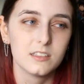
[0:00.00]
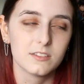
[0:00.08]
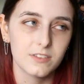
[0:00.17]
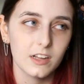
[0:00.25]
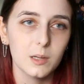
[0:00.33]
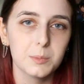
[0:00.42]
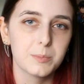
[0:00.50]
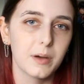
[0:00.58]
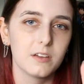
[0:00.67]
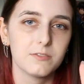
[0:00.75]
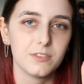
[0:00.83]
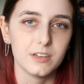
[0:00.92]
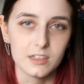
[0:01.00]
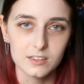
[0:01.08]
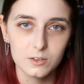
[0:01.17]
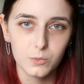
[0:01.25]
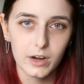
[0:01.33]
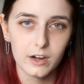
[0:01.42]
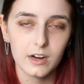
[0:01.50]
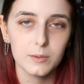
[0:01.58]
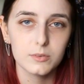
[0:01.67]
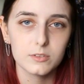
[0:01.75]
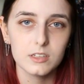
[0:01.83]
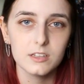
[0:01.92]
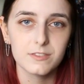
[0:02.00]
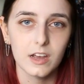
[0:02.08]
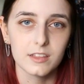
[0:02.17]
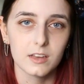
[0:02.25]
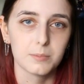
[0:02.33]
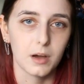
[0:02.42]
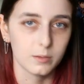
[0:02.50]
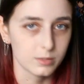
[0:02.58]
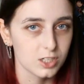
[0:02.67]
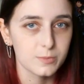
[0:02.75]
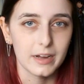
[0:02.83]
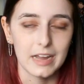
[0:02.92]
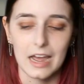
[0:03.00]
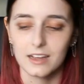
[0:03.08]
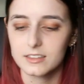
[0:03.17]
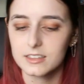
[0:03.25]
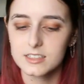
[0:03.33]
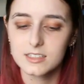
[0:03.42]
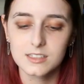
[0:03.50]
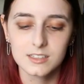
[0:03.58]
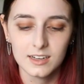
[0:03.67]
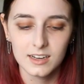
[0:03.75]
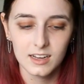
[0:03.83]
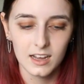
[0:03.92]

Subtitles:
developed by Vanillaware, I believe, and then published by Atlas.